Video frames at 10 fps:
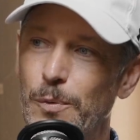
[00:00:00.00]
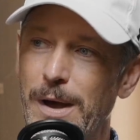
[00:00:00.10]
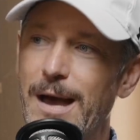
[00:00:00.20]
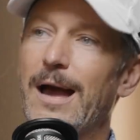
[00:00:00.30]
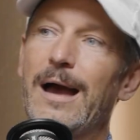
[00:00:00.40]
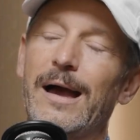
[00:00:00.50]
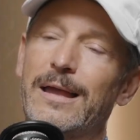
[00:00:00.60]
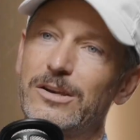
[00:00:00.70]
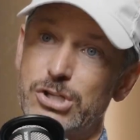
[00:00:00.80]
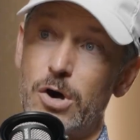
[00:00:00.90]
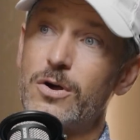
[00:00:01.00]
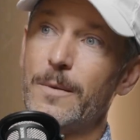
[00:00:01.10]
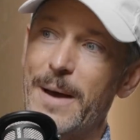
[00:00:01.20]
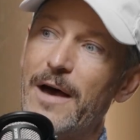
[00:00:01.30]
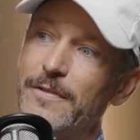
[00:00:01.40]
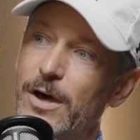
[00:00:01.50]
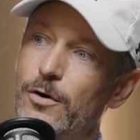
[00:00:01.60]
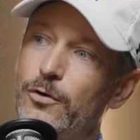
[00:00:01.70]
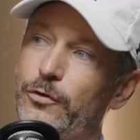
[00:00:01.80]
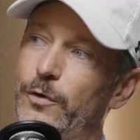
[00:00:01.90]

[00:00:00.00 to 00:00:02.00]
I could talk about those,